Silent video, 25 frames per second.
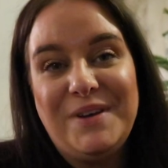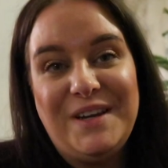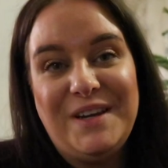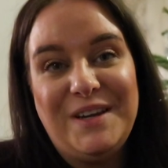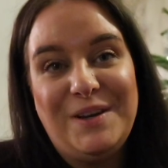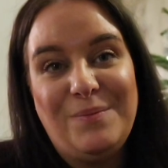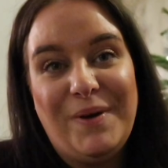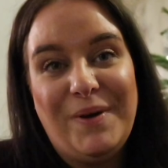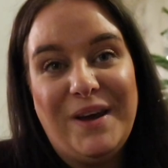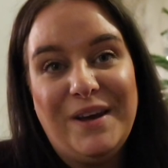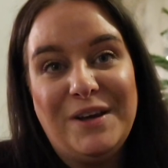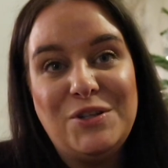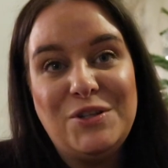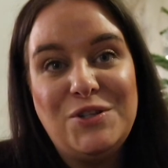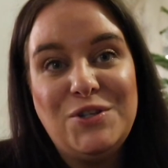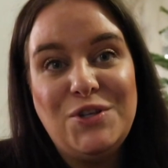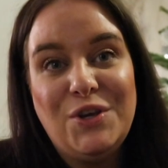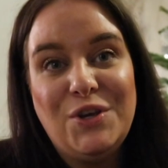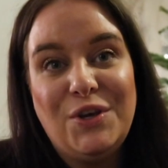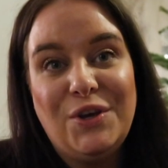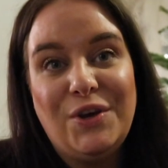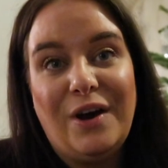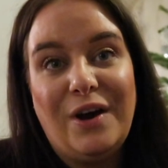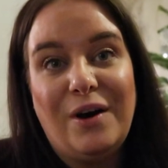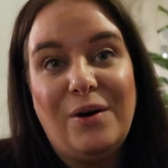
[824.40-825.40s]
it back
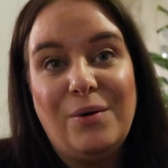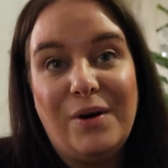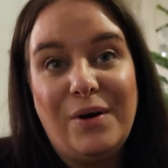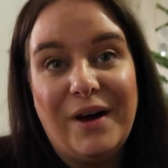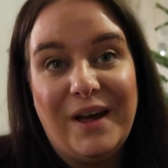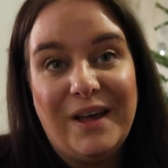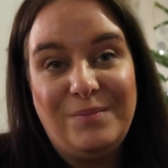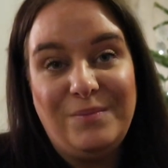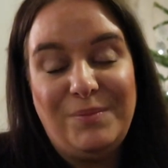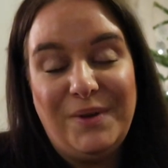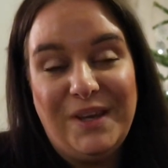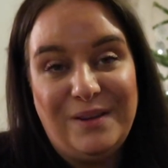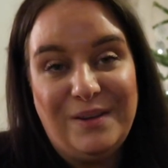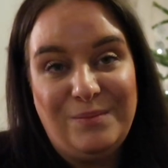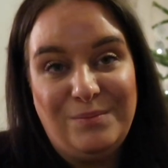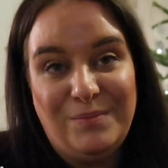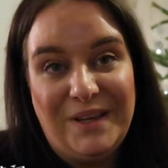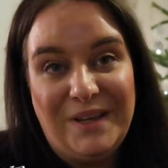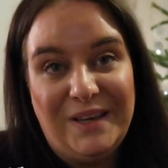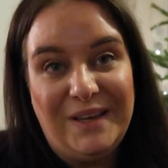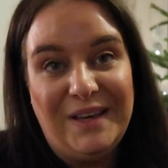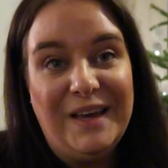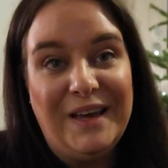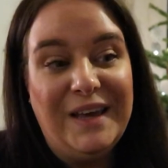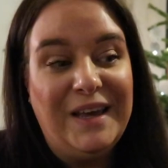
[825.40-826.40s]
to our
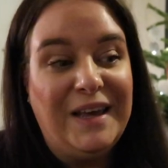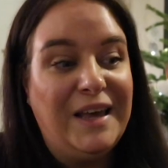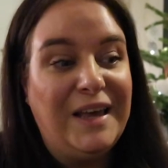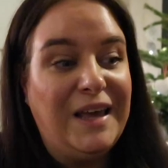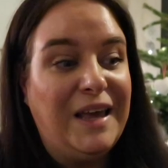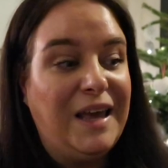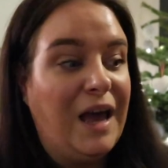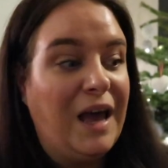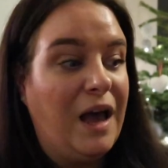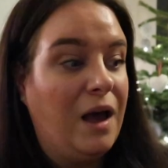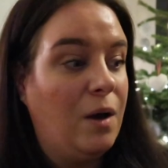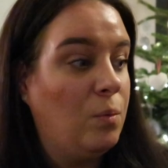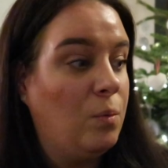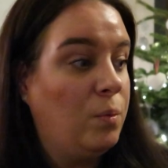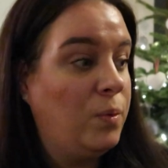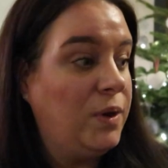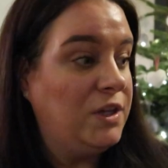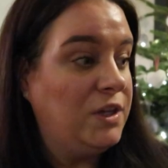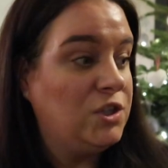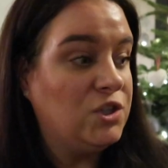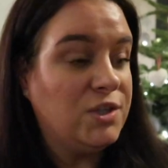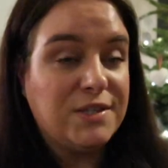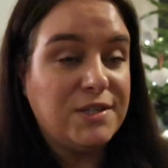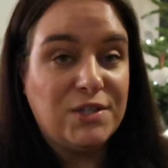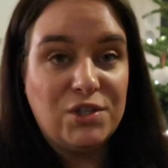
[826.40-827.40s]
Airbnb.
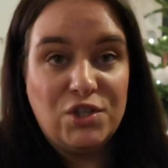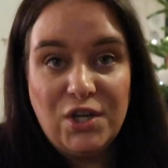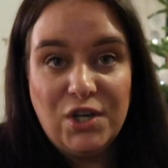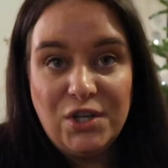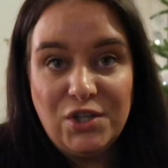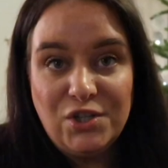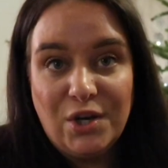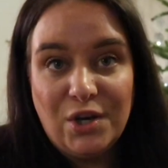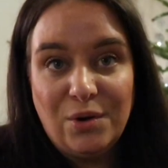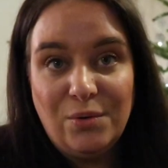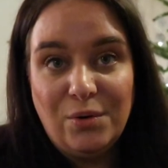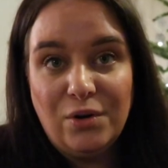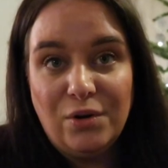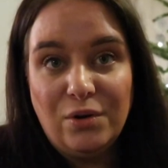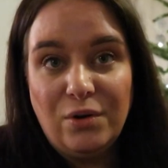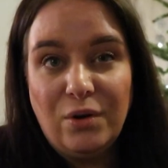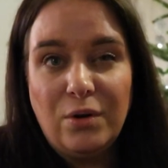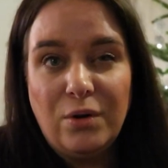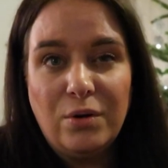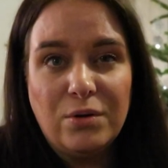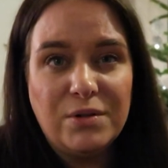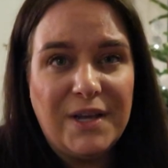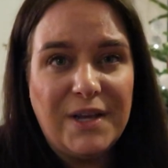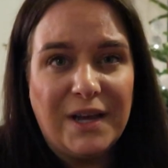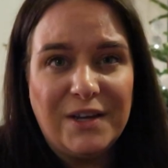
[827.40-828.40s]
We just change our
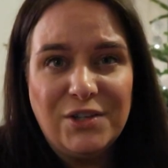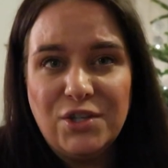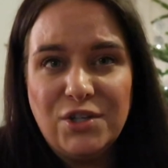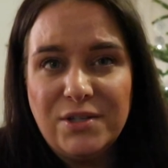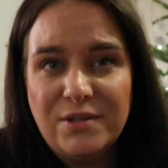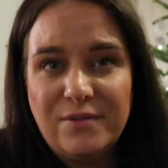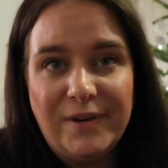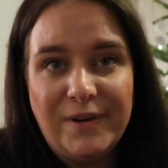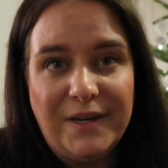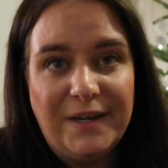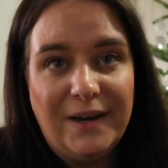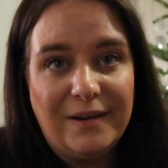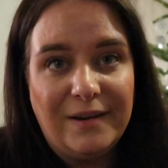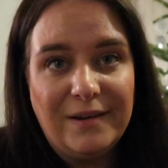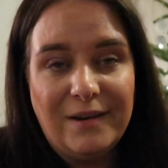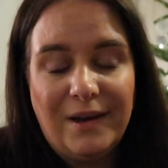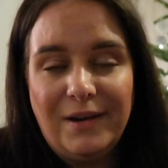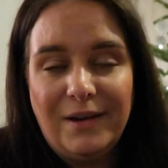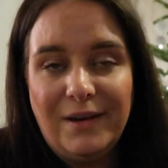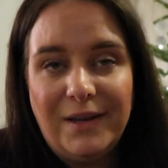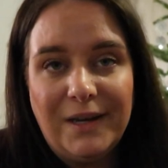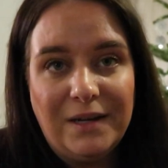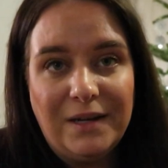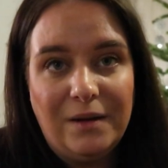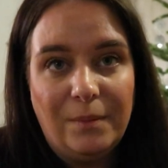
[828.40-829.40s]
clothes, I just redone
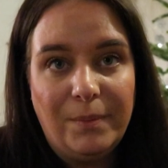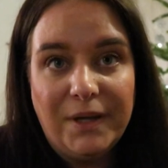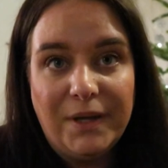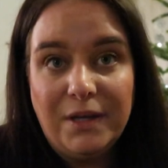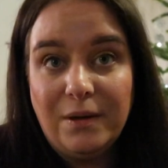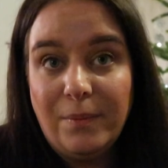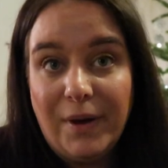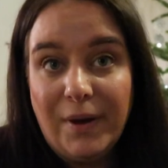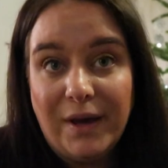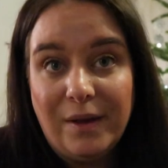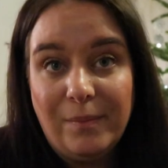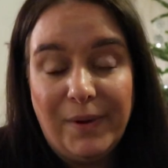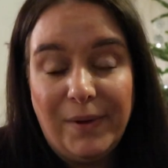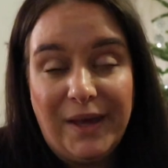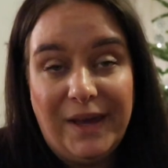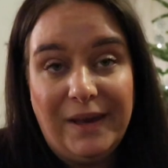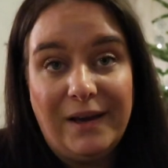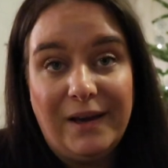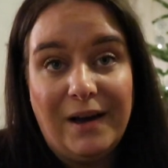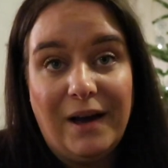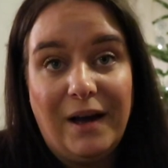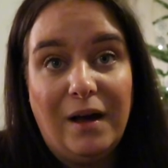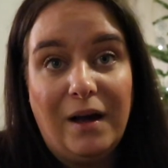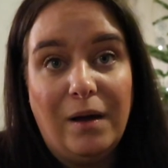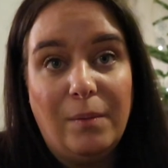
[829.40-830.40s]
a little bit my
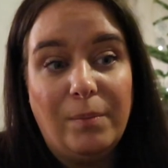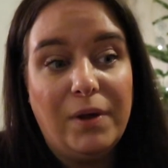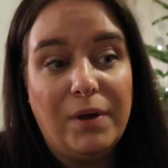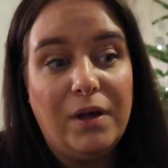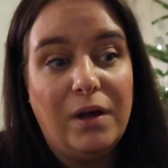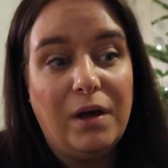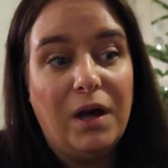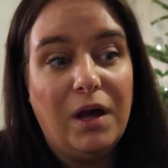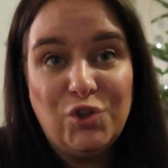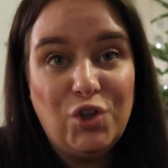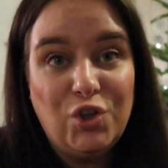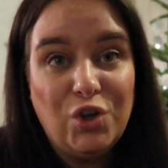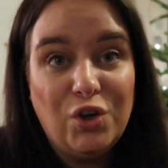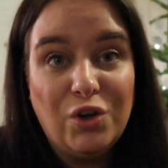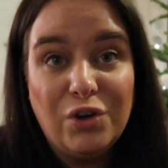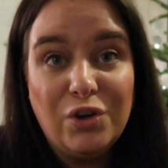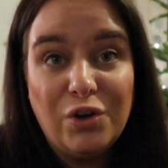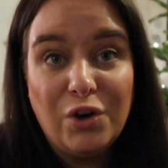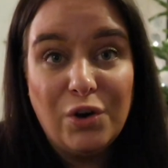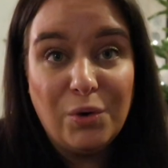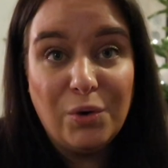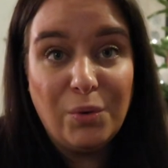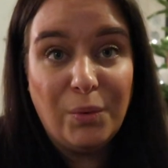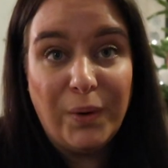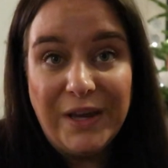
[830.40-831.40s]
makeup,
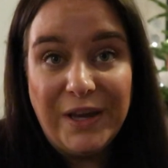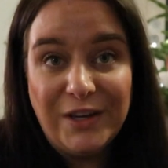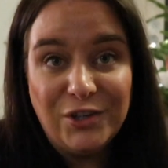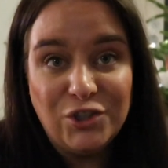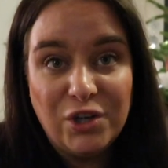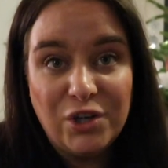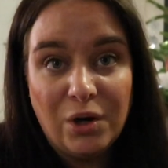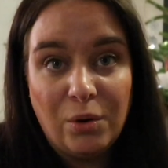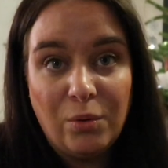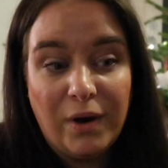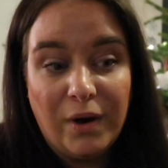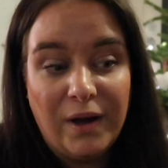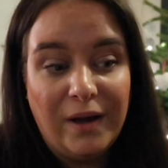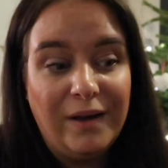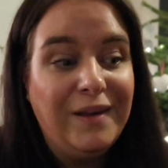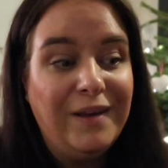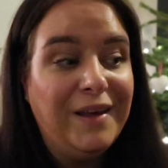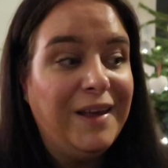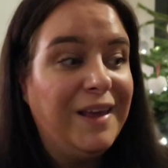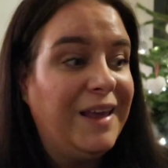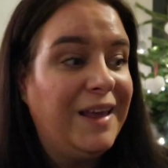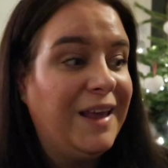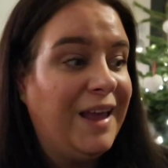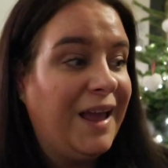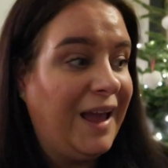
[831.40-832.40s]
took quick shower
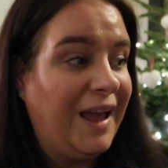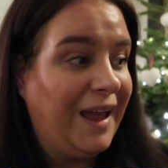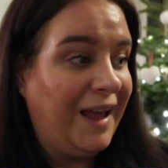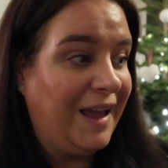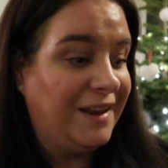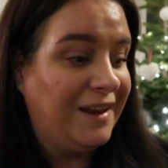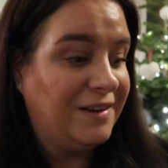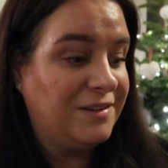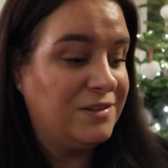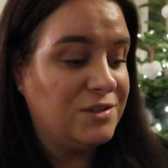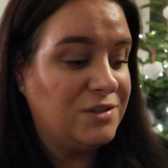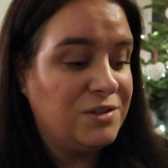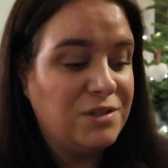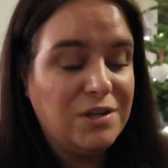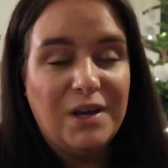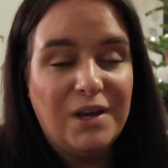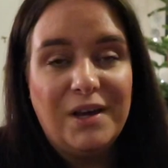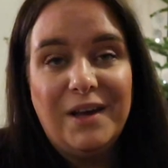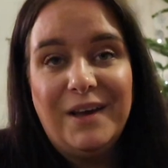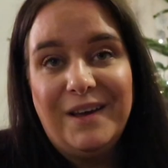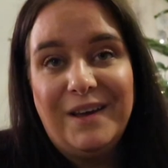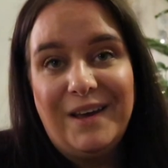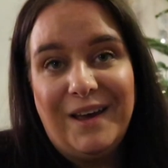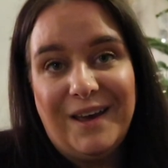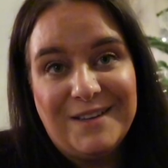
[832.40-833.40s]
and
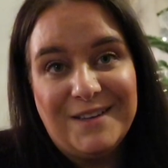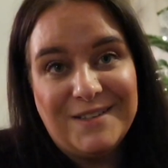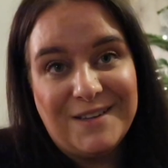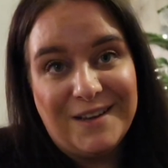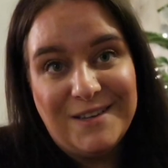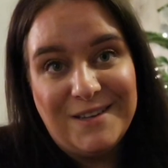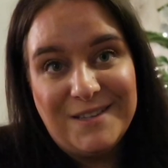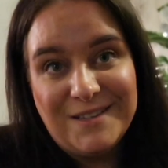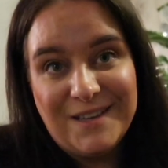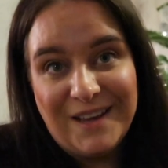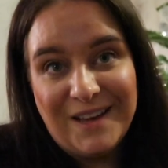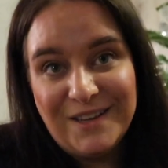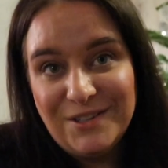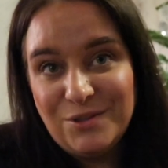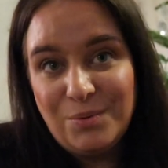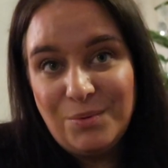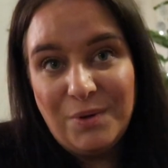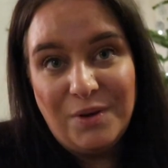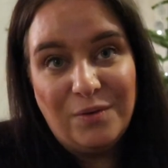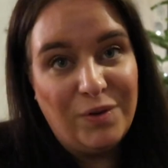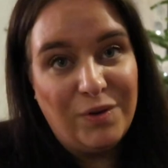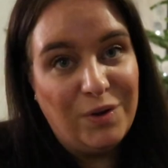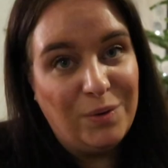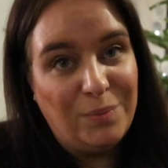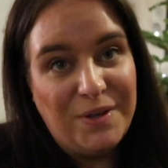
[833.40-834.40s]
as I said,
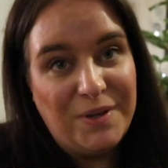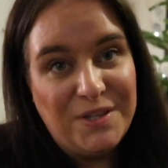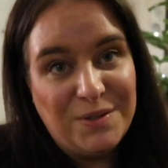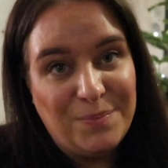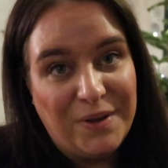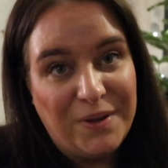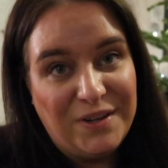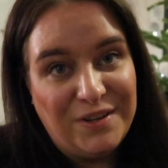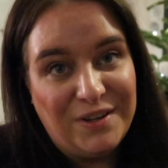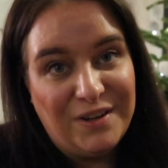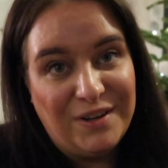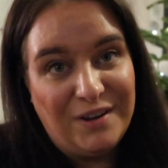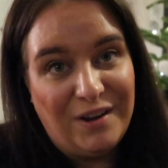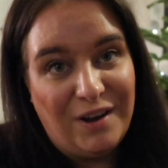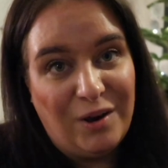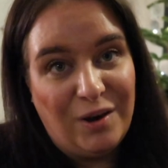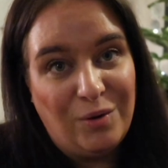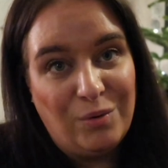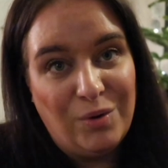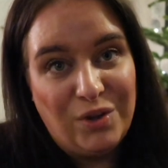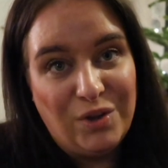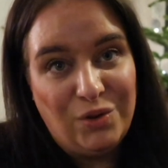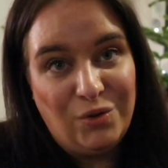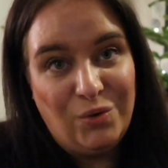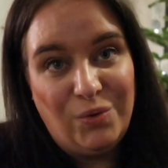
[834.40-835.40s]
we will be spending
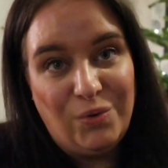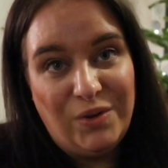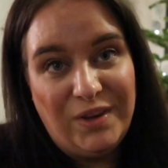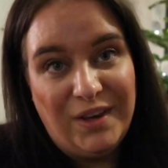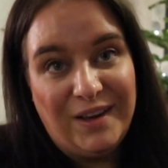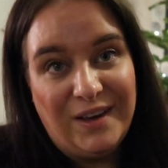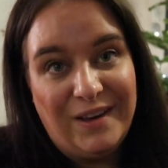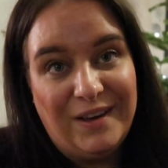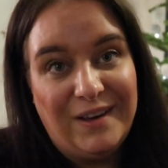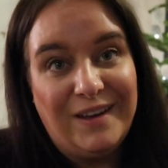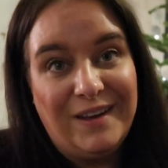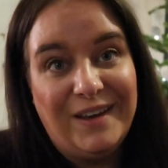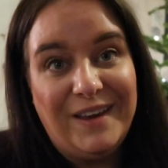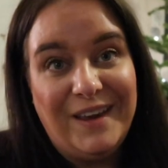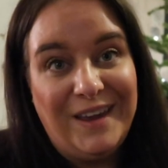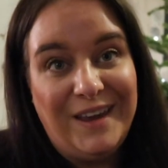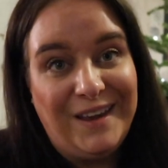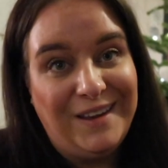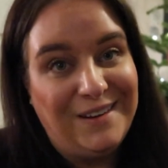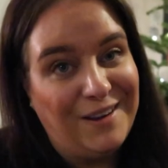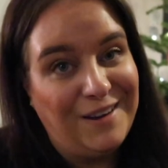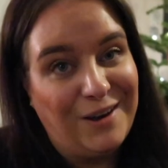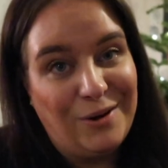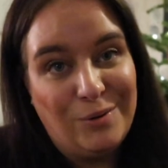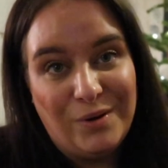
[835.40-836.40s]
our new year
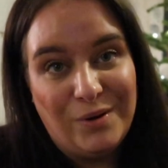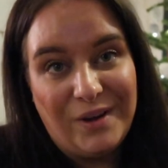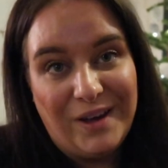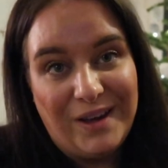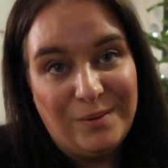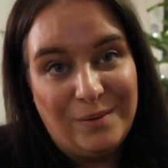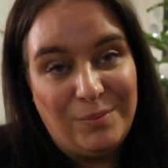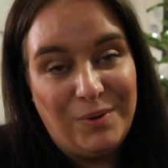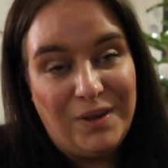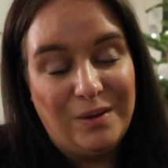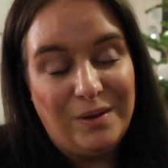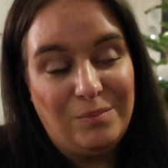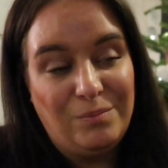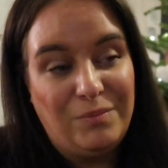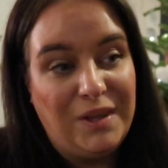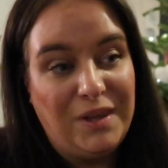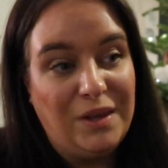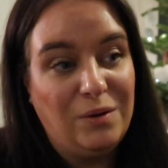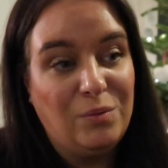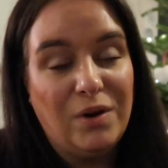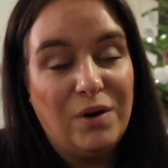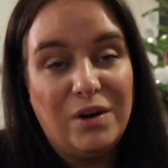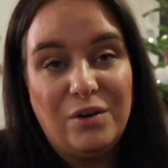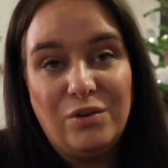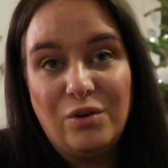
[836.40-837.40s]
in our
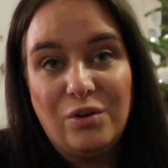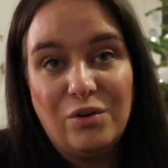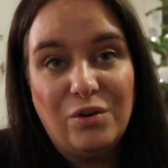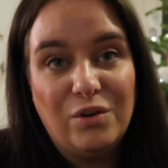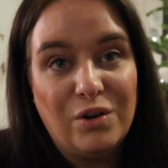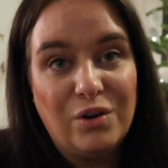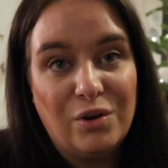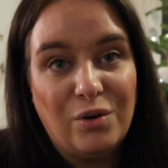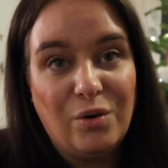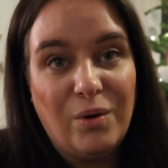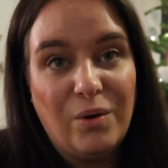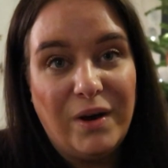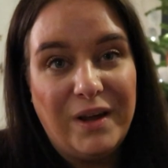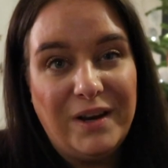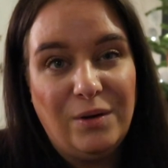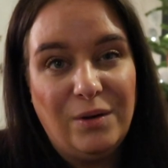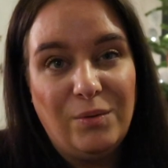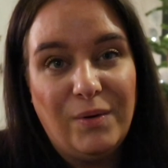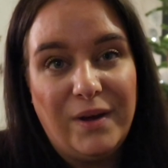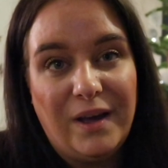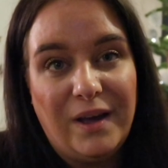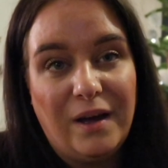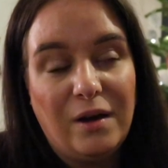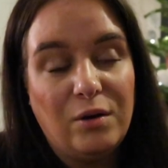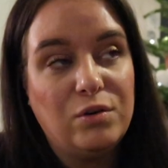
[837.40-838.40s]
Airbnb. We're not going to go
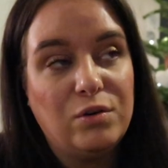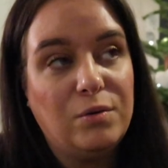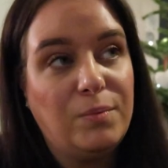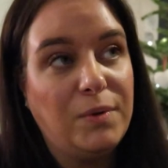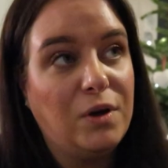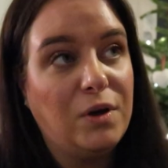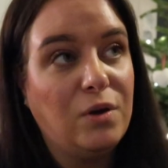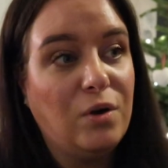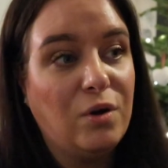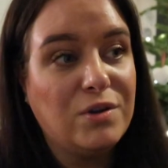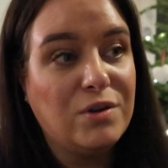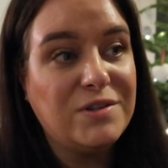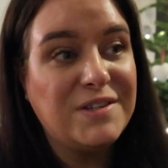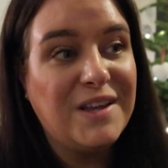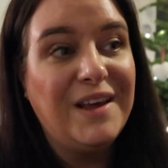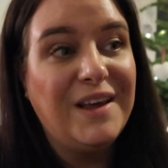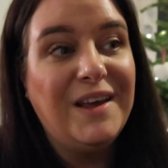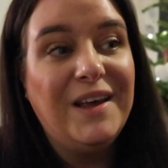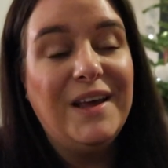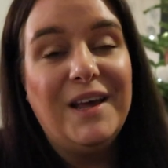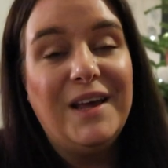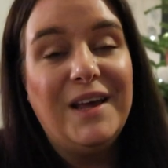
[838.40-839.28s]
anywhere out because,